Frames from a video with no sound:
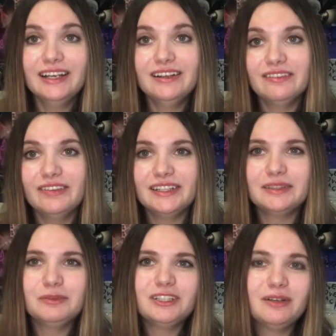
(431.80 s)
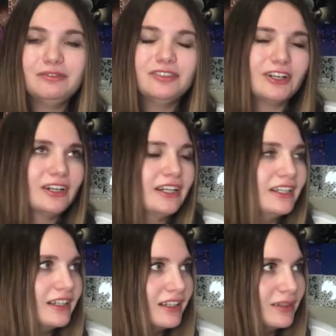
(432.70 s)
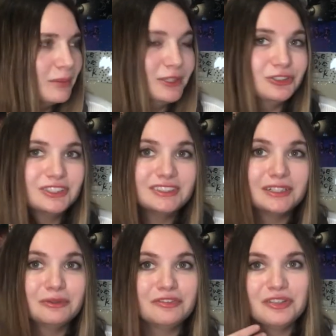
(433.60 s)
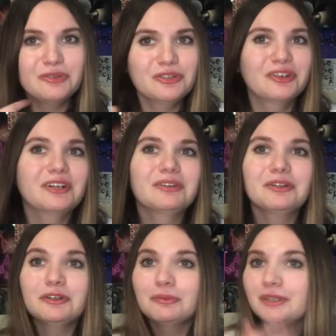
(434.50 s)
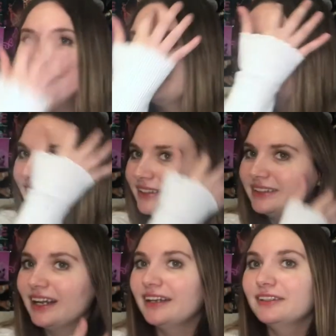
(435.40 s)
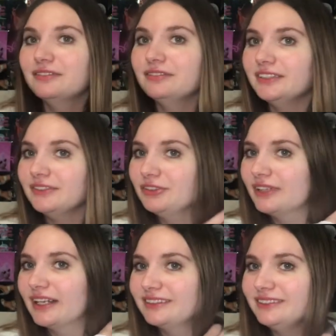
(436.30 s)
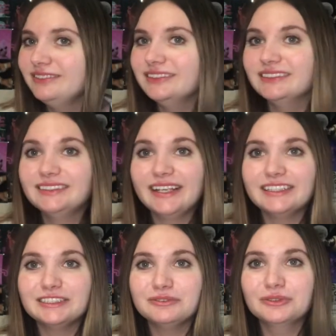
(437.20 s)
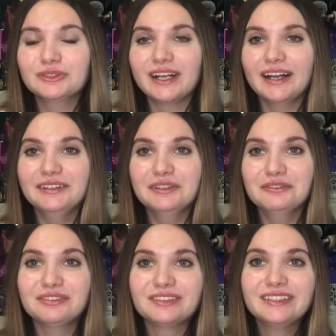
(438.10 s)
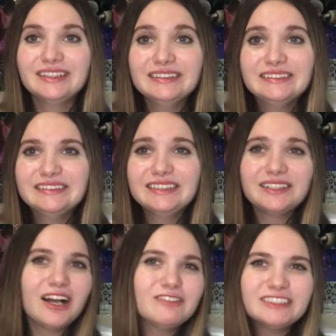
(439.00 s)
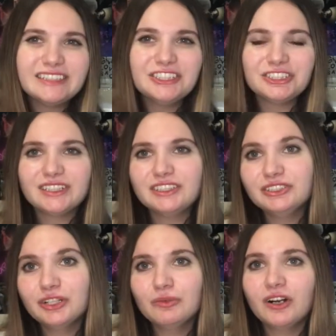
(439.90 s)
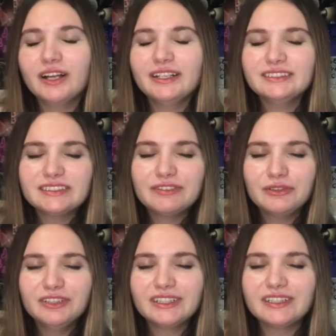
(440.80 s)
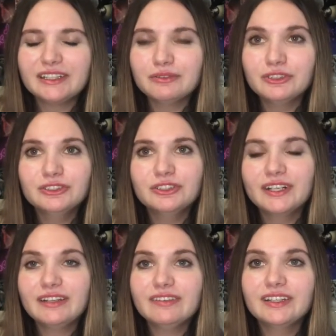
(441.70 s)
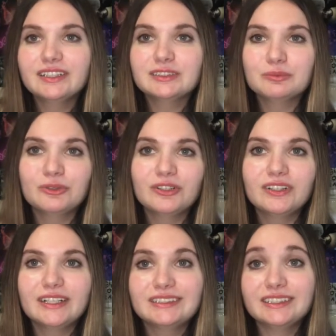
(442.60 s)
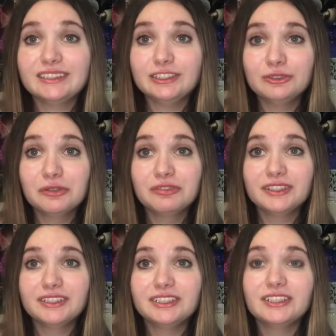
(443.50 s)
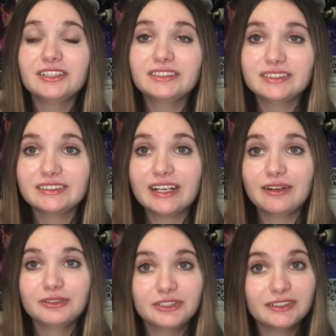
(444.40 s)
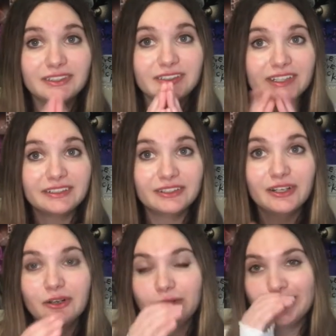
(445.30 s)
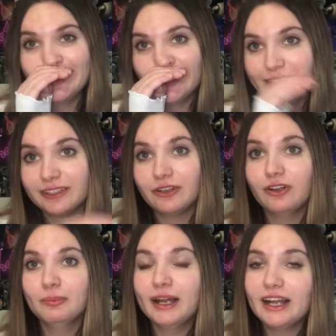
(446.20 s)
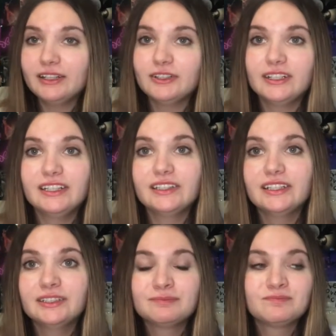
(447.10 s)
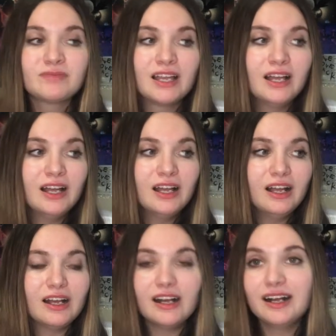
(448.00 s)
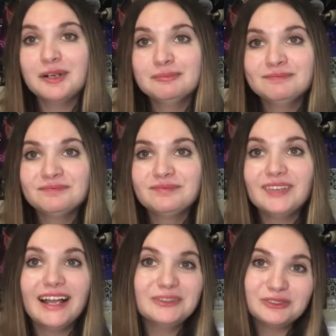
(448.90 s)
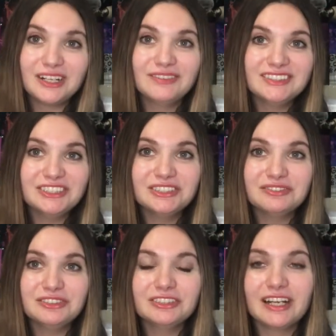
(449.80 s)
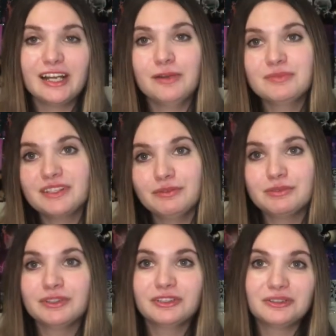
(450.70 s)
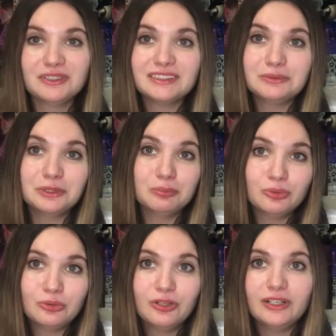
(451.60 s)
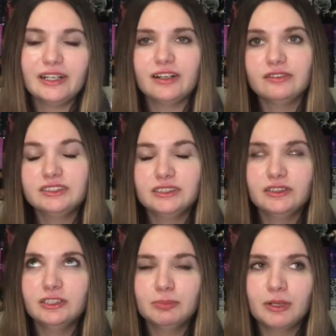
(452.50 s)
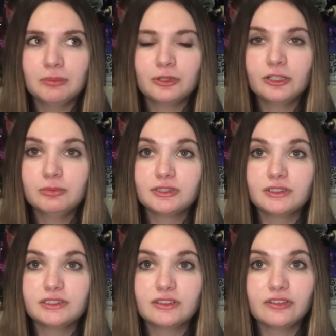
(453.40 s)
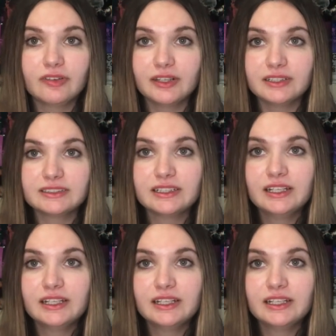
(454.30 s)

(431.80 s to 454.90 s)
they can become very interesting with you during recruitment and kind of give you that distasteful kind of conversation that you don't want. It's never really like rude or anything. It's more or less like, you don't fit in here. This is how you're gonna like know that you're not getting called back or anything. I had those conversations a few times. It was when the girl gets really bored, and obviously there's bump groups and all these other things.